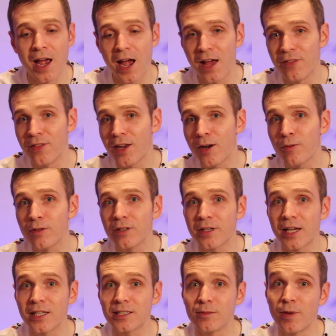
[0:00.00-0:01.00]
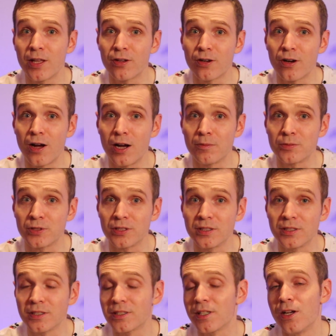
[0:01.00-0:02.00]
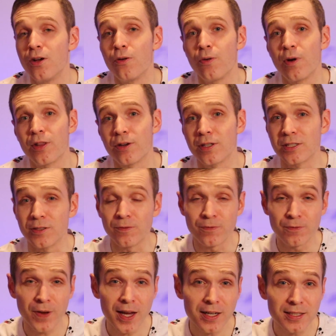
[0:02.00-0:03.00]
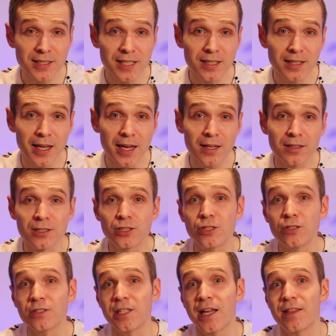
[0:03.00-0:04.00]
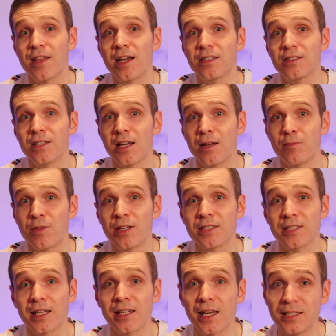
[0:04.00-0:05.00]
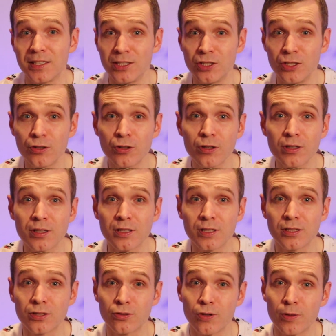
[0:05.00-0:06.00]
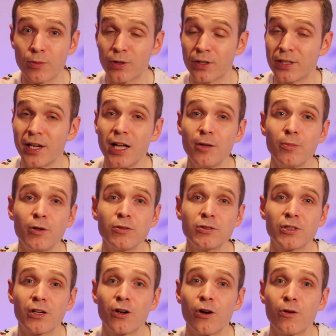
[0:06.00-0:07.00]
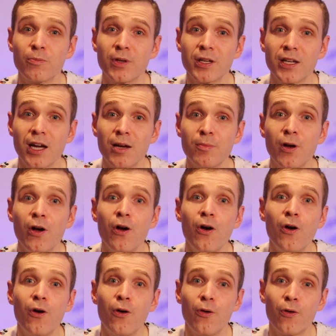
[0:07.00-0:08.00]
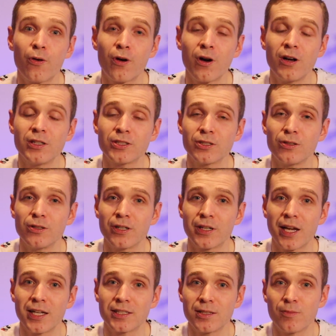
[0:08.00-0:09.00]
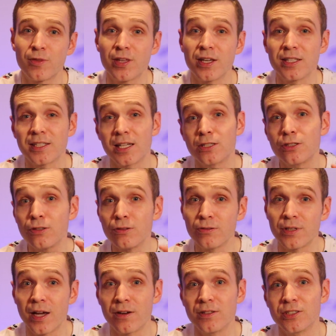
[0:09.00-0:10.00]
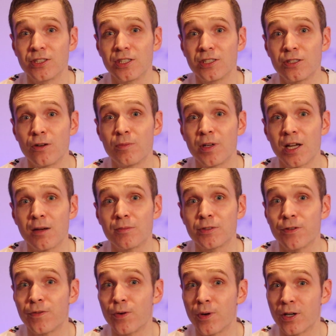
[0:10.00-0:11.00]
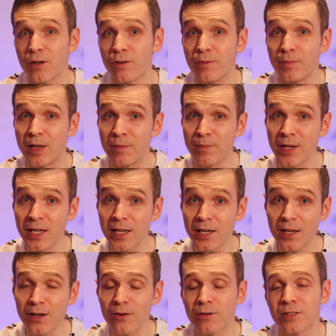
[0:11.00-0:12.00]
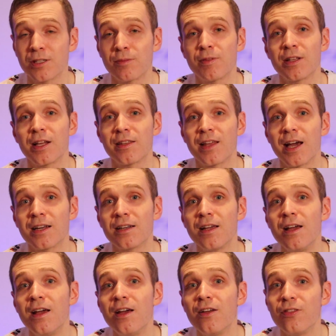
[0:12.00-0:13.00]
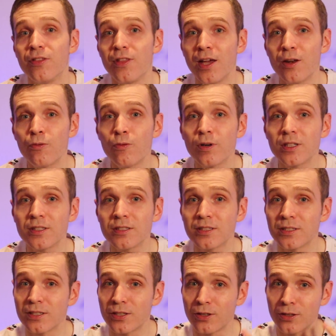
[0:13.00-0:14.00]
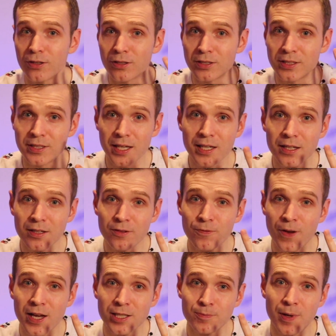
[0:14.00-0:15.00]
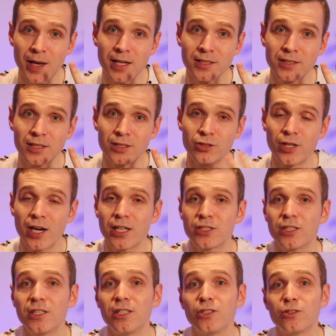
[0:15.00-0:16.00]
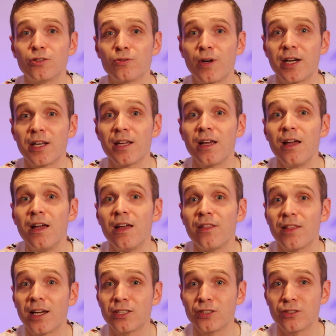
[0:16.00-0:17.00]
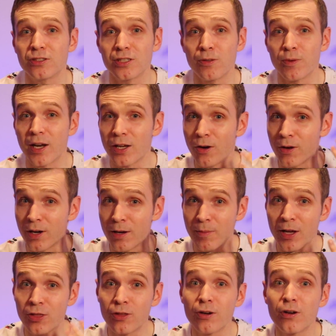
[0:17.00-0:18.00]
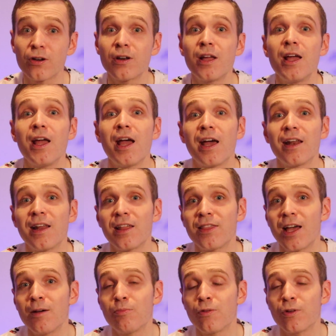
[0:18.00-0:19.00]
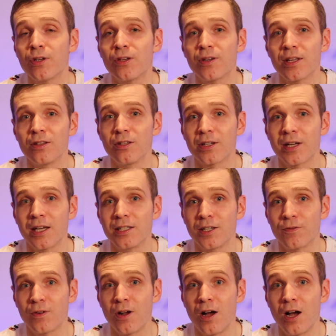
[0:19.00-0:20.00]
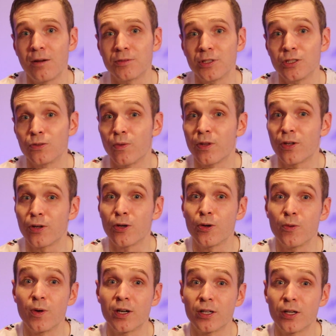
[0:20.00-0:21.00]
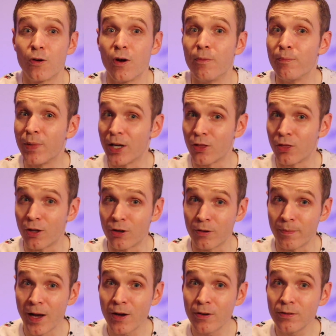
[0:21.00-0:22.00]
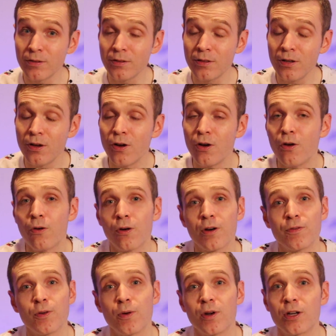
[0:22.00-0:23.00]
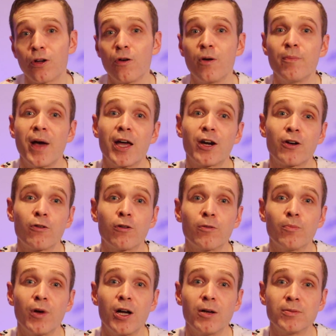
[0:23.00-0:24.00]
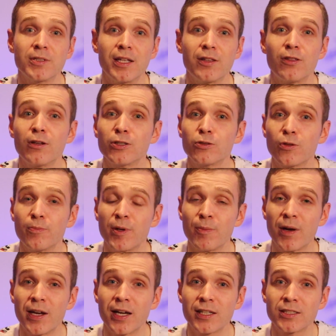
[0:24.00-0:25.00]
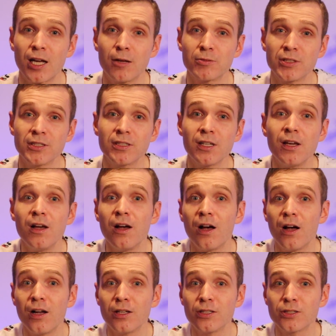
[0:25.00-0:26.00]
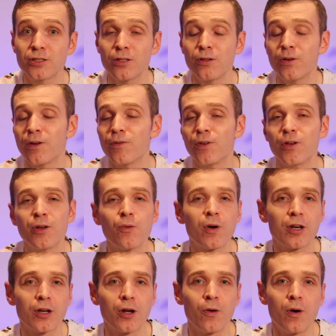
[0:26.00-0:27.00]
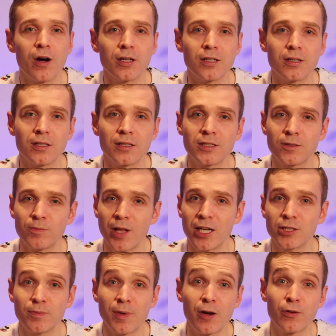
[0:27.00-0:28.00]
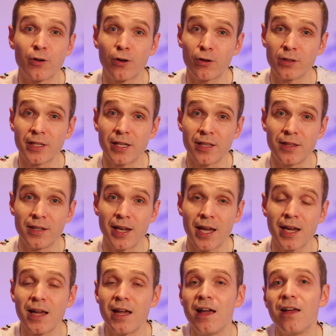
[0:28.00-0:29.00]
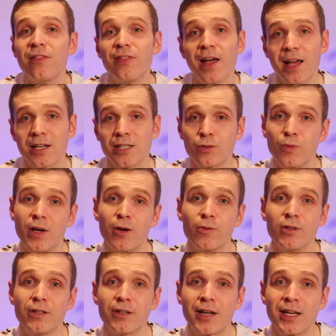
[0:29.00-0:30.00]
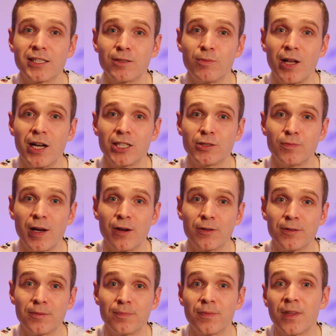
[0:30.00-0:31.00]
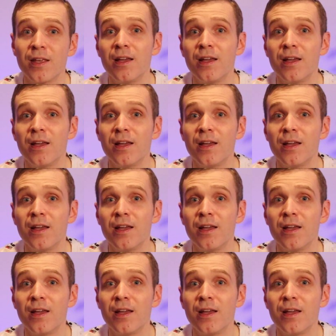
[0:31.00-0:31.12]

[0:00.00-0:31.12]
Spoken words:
And then I will look at some other options, whether it's in Fantasyland, because usually at that time things like Casey Jr. and the Storybook Canal boats are opening up, or also look at some things like Toontown is just opening up. So if you want to go and meet Mickey or something like that. Then once your second Fastpass attraction is ready, that's usually when I go and get my third. And at that point, you can look at different options, whether you want to go on Big Thunder Mountain or if you want to go on Matterhorn bobsled. Those would be my next options. Also, if you didn't want to go on Splash Mountain early in the day, that is when I would look at Splash Mountain.